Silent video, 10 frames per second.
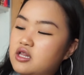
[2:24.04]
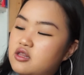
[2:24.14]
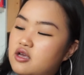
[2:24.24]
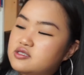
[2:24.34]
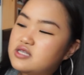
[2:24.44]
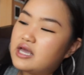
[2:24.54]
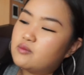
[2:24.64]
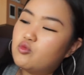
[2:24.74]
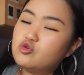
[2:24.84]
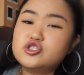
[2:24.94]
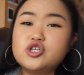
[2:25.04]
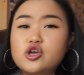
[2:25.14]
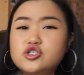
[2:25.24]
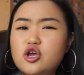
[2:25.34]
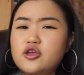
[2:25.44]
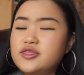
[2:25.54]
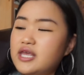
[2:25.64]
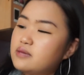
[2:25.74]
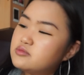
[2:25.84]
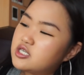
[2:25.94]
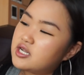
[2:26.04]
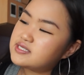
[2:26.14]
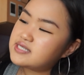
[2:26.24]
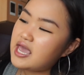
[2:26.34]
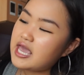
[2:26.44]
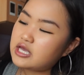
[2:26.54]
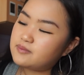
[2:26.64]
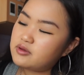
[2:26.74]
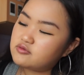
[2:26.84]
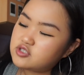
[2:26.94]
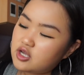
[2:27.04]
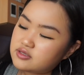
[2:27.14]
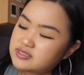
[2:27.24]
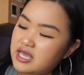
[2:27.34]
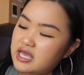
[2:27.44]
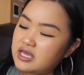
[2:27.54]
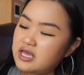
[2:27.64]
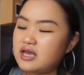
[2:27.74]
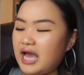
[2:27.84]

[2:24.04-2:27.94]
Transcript: looks like more shoujo theme, shall I say, a bit of josei.